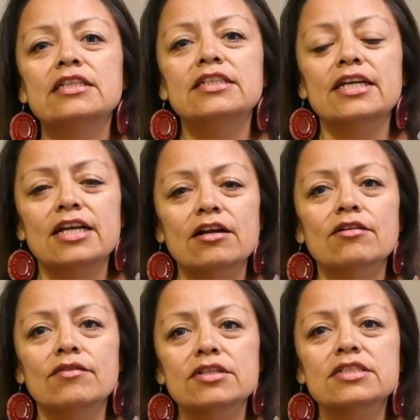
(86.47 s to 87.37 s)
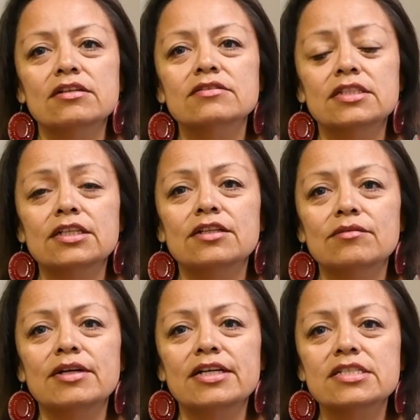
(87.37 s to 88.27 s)
take care of ourselves in a good
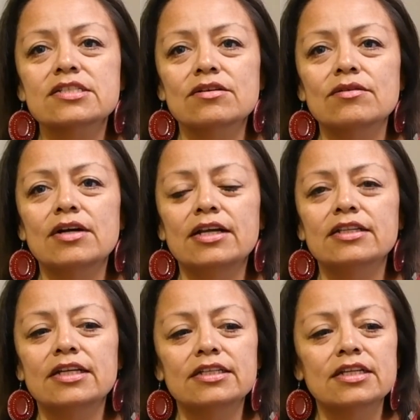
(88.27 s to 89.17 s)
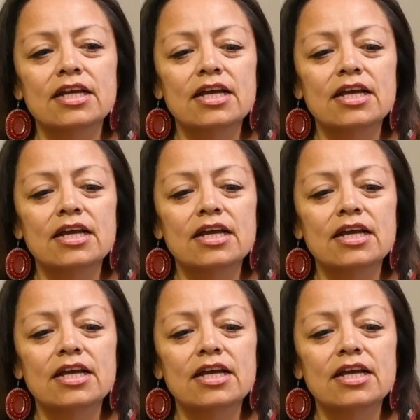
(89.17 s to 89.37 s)
way. So, and then